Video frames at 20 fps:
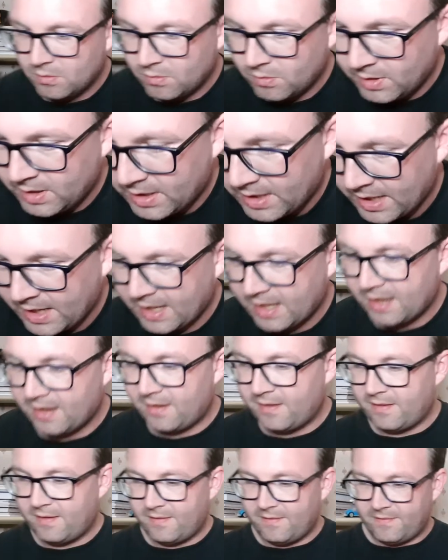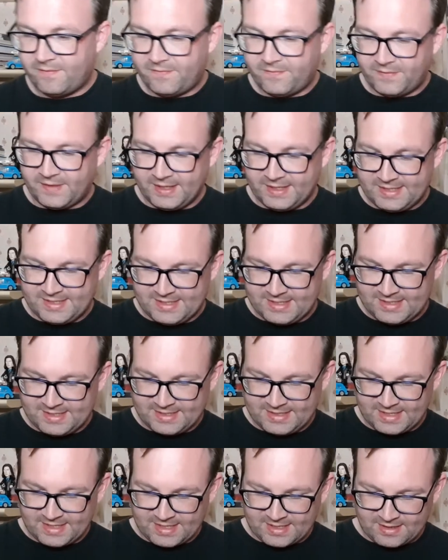We have this
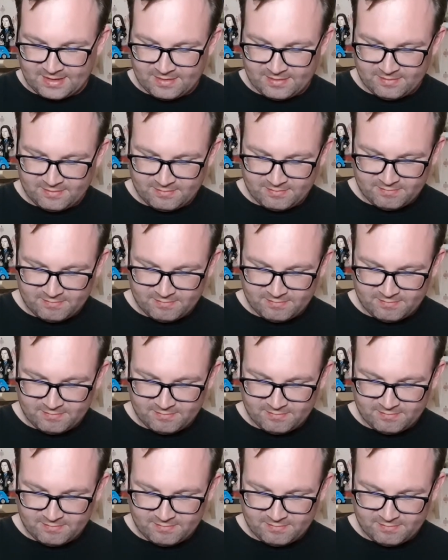sticker.